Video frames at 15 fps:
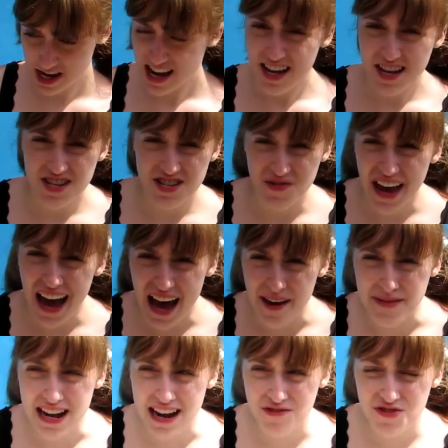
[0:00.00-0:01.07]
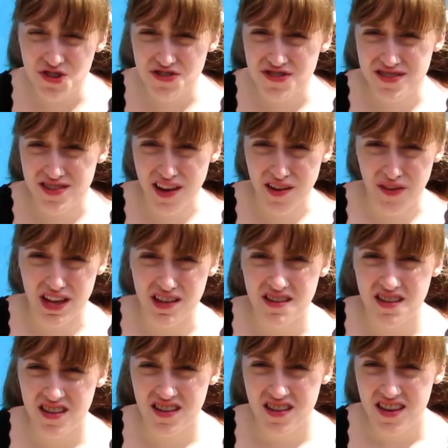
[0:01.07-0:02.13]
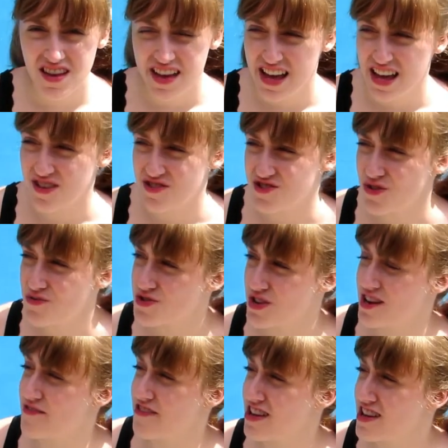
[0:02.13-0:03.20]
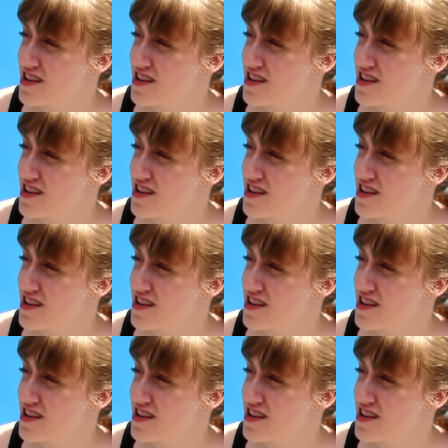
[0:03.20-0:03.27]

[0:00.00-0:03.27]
so yeah, I mean, I was just sick of it. So sick of it.